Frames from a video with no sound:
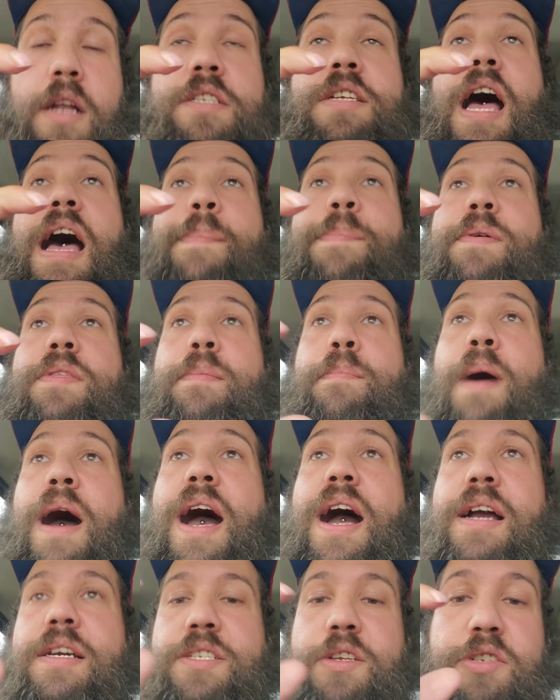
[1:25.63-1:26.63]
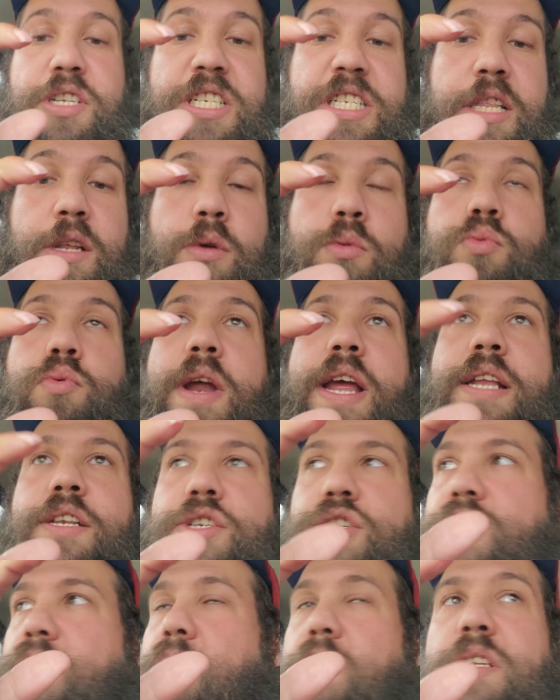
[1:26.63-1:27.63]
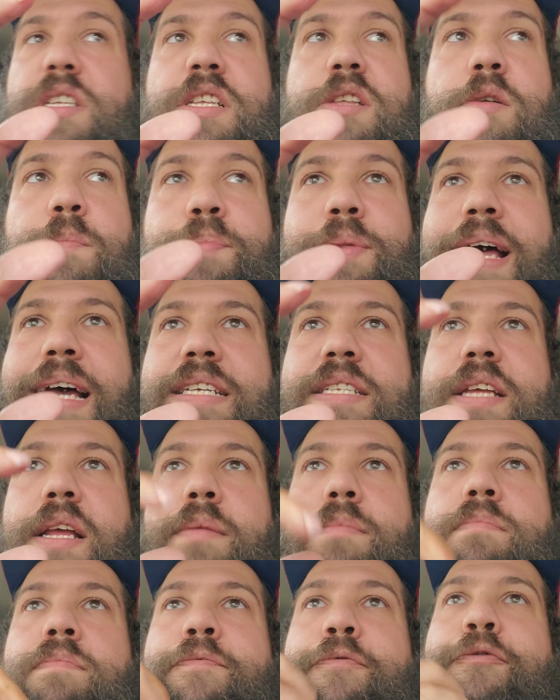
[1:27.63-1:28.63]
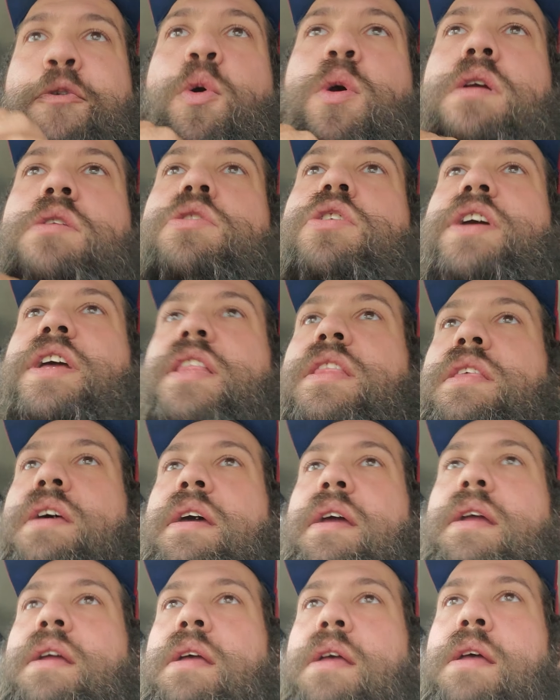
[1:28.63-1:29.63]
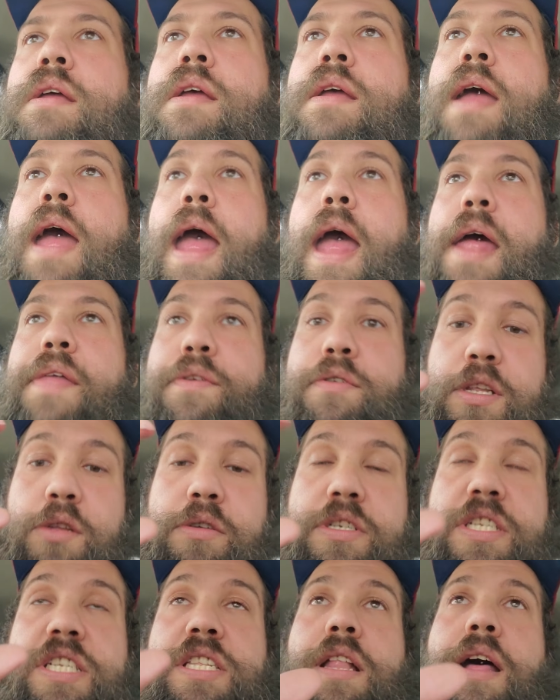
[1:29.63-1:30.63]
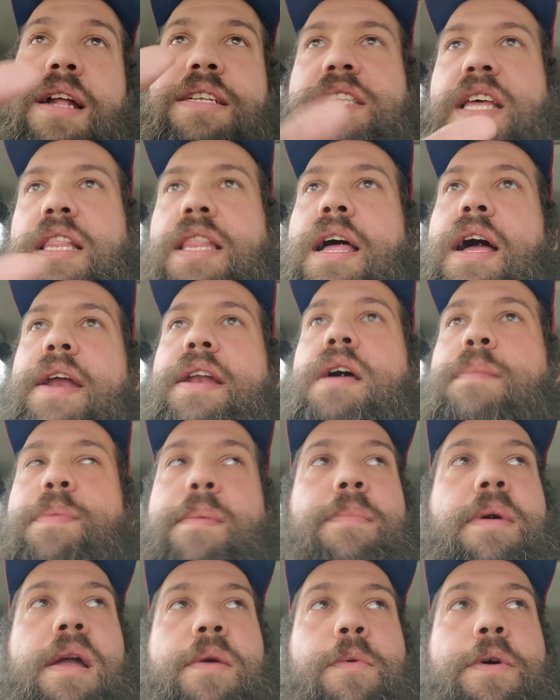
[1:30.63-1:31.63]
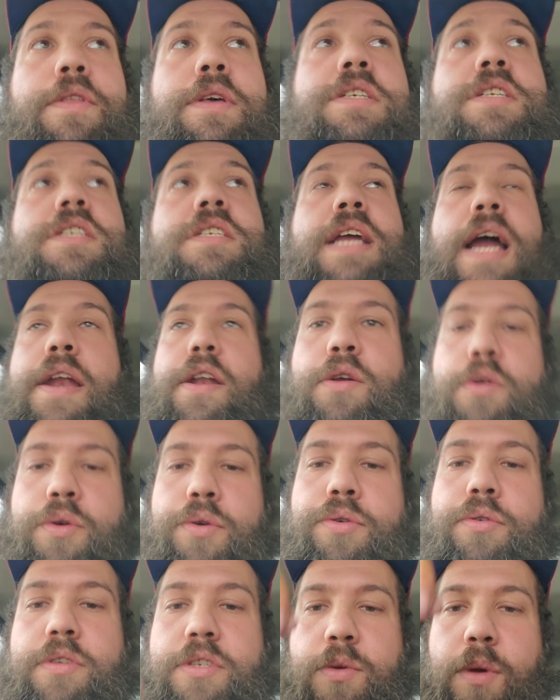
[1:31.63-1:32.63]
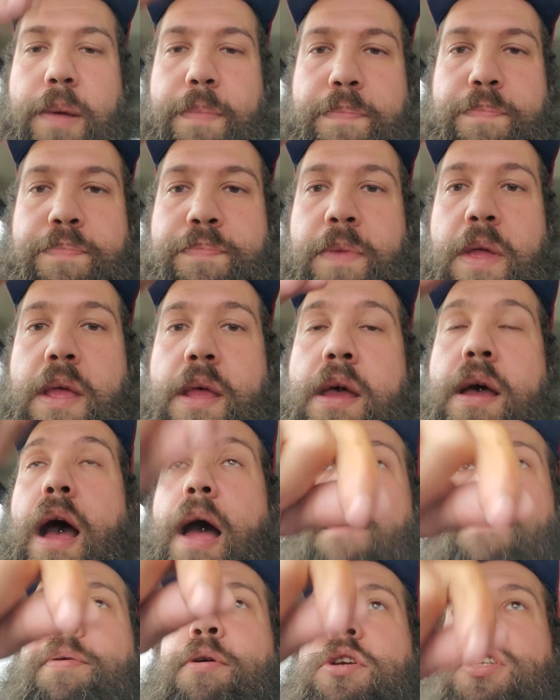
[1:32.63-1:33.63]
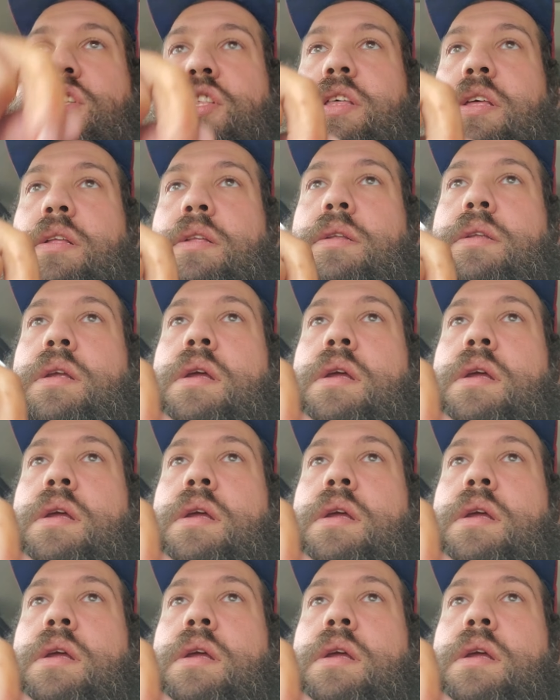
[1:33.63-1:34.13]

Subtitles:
top of the box, there's this little wrench, this little plastic fork looking thing, and there's little slots that line up. I'm like, well, this is kind of cool. So I push the